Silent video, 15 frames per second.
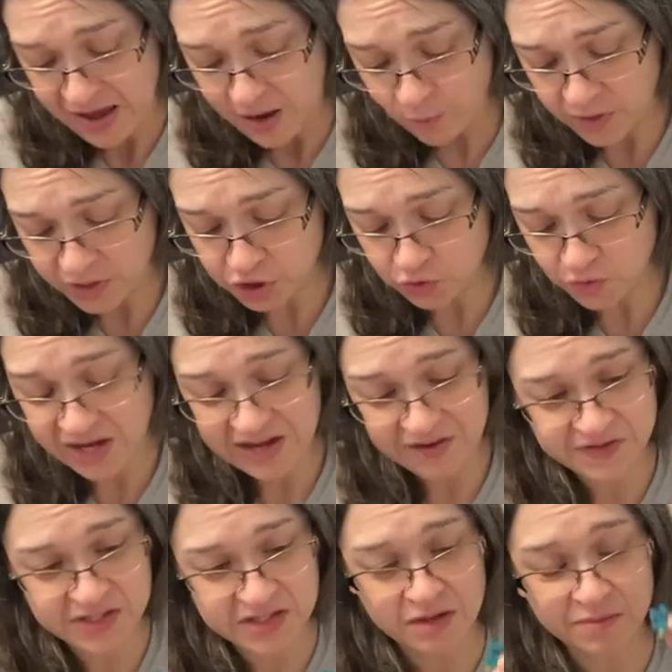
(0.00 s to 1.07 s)
And we do have
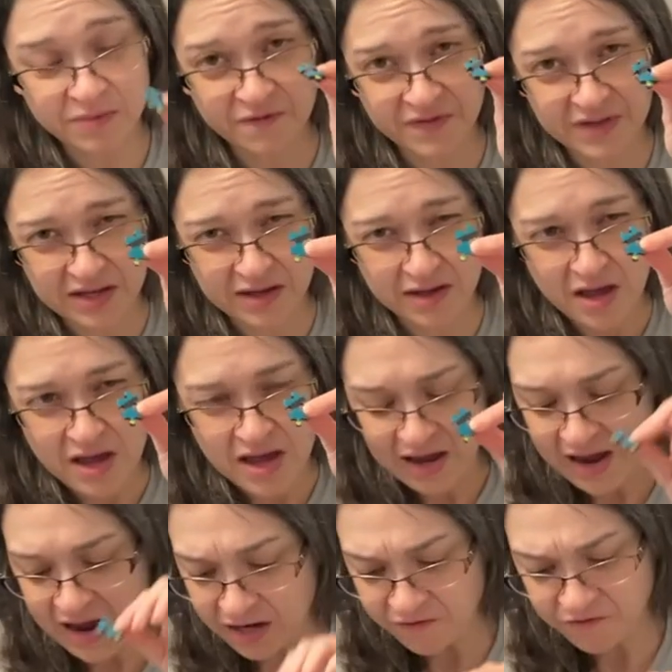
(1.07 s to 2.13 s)
some of the kind